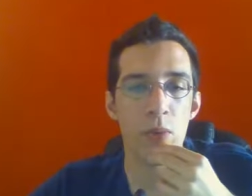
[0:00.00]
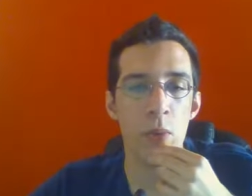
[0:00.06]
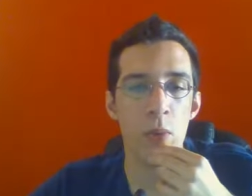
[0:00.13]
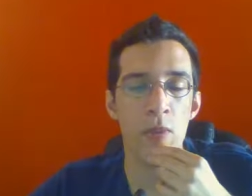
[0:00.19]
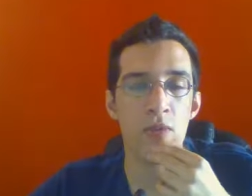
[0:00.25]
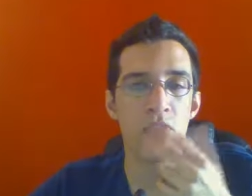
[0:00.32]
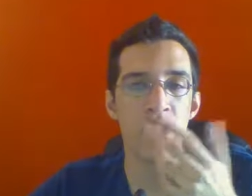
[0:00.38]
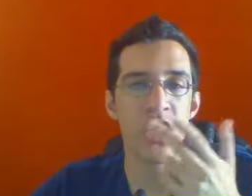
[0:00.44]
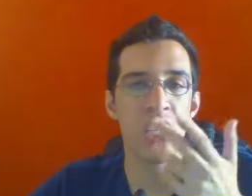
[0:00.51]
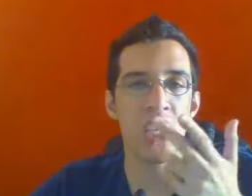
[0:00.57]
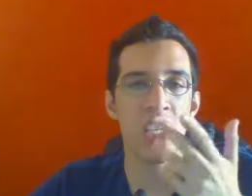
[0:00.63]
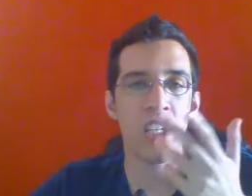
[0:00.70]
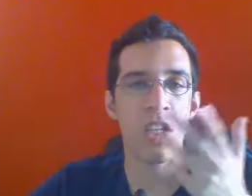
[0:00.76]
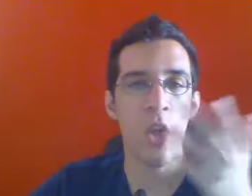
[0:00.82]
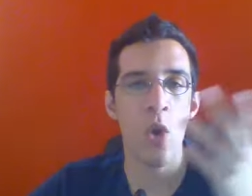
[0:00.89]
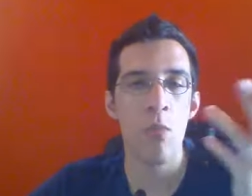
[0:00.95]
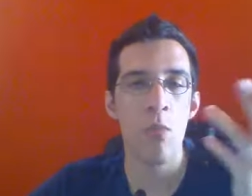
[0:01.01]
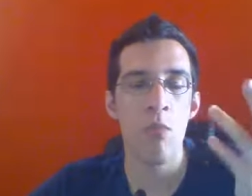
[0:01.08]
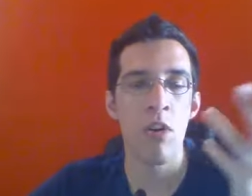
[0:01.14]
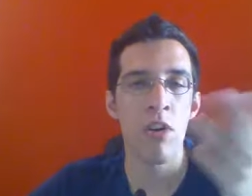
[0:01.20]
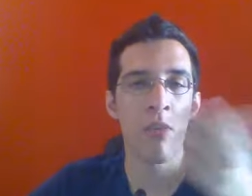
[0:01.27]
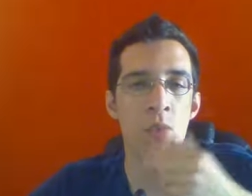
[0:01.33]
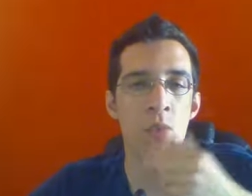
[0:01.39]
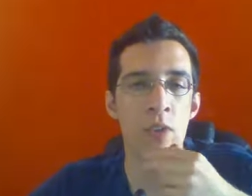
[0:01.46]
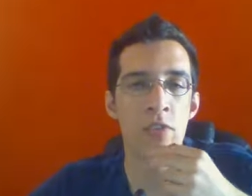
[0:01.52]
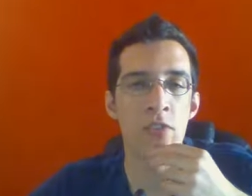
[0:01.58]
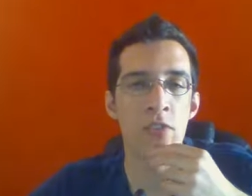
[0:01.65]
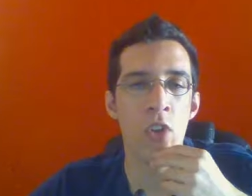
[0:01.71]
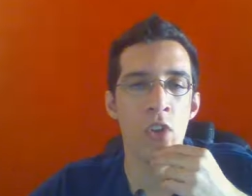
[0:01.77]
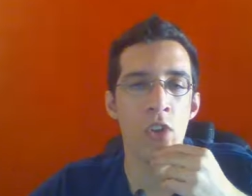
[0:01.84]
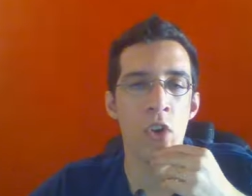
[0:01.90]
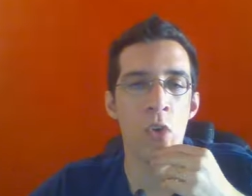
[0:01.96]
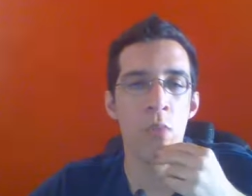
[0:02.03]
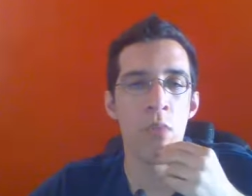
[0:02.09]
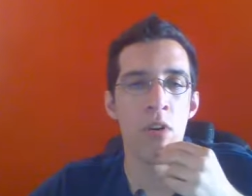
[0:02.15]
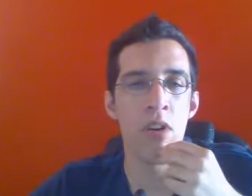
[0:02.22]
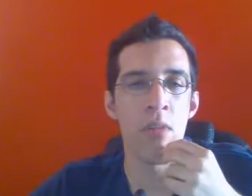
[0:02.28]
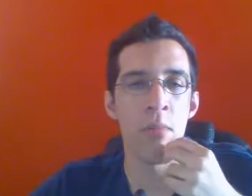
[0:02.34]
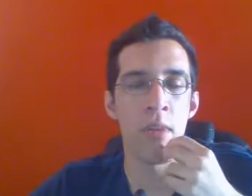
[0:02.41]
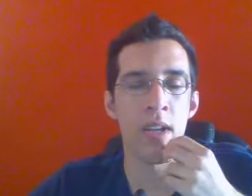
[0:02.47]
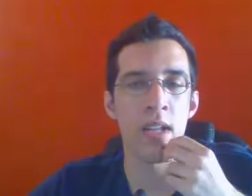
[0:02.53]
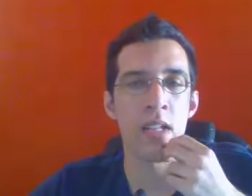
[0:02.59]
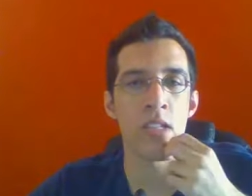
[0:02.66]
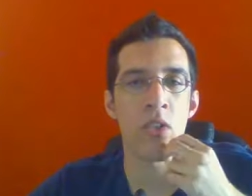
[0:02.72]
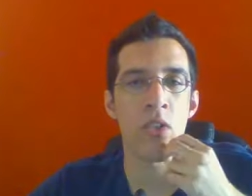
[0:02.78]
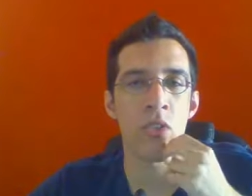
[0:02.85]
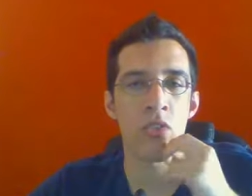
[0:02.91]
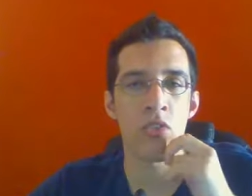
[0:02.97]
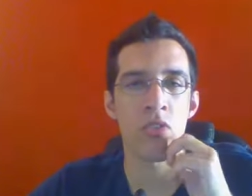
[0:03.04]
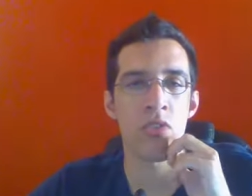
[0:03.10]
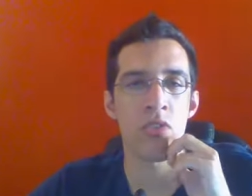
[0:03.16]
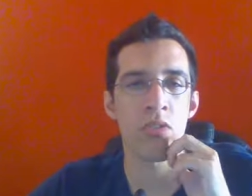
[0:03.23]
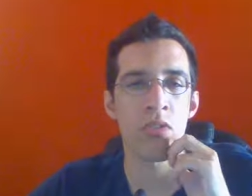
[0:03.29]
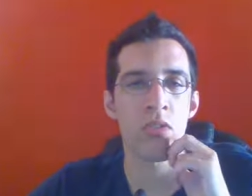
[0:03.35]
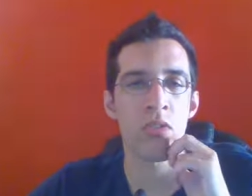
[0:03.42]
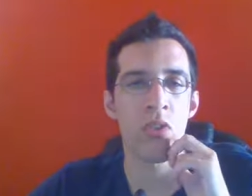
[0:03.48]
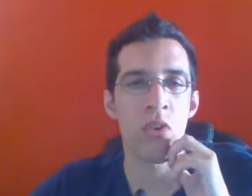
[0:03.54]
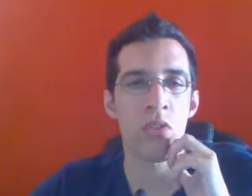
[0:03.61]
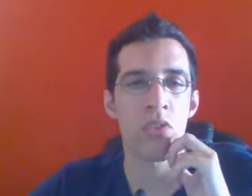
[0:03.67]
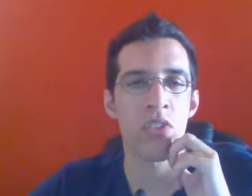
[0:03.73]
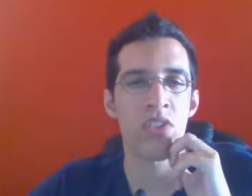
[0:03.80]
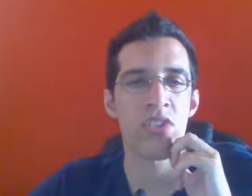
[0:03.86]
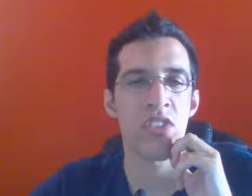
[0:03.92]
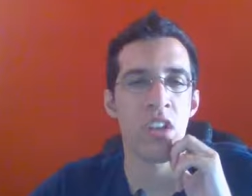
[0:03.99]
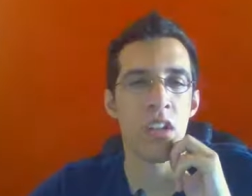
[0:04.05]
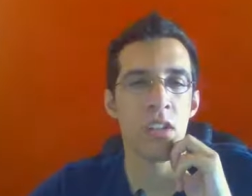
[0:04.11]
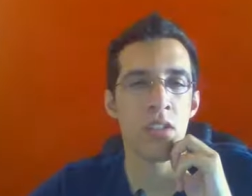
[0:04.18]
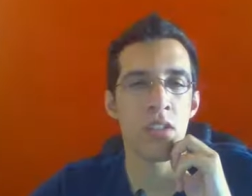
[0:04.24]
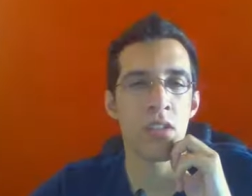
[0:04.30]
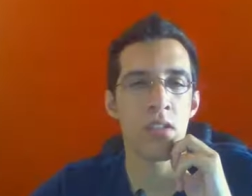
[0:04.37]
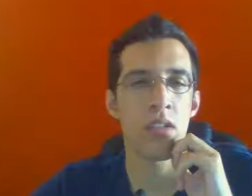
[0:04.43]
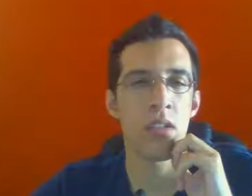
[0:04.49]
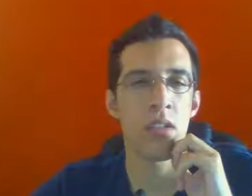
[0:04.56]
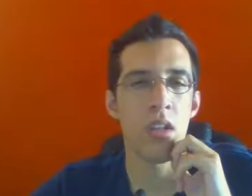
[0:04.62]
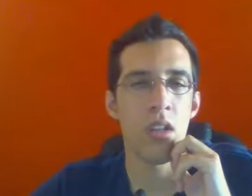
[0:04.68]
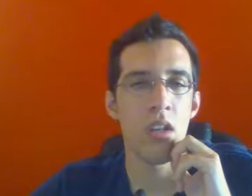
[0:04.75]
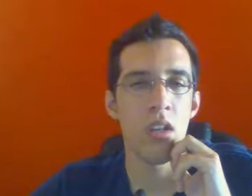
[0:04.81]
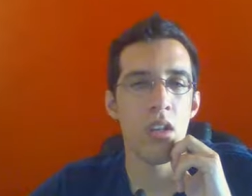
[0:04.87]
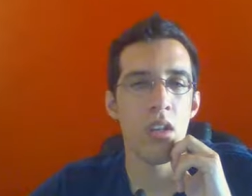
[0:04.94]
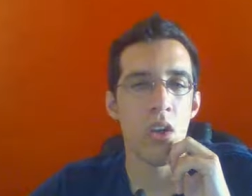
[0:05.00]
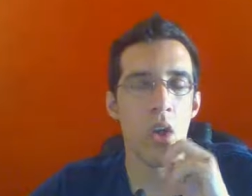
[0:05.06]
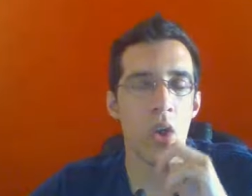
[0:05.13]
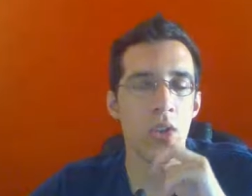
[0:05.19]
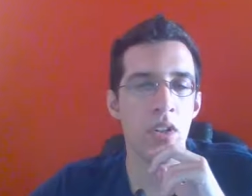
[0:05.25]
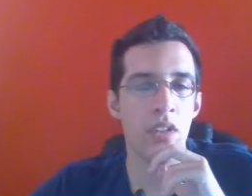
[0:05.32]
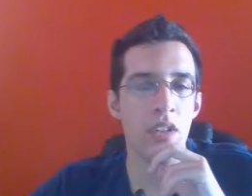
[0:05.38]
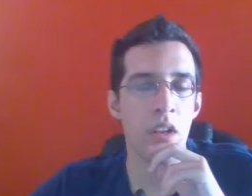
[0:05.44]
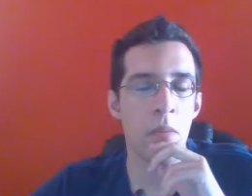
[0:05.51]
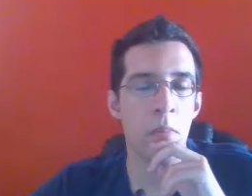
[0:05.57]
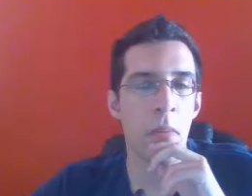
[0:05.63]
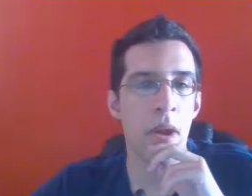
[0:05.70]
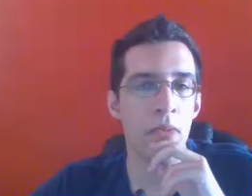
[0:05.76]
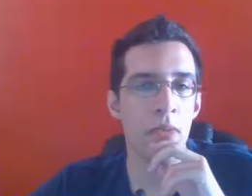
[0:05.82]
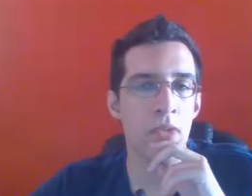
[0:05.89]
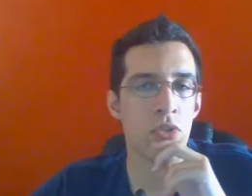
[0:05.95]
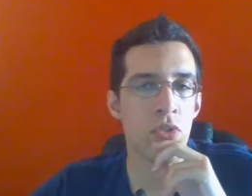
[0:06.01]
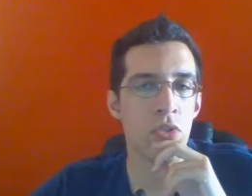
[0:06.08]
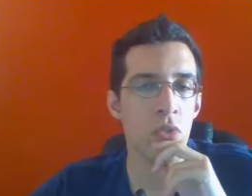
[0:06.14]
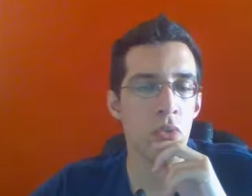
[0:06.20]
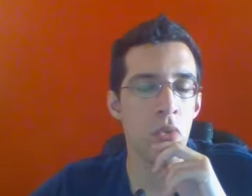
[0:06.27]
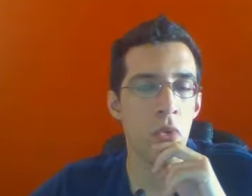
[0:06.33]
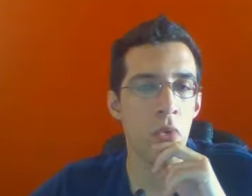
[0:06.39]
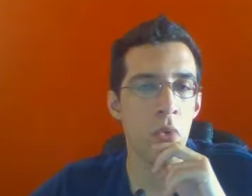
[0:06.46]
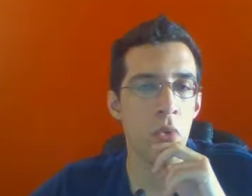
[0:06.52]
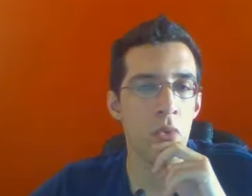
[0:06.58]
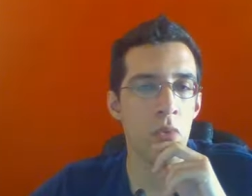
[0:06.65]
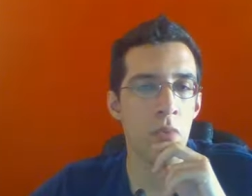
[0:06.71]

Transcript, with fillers: We see no mer we saw no mermaids on on the Sun on the Sun Pirates crew.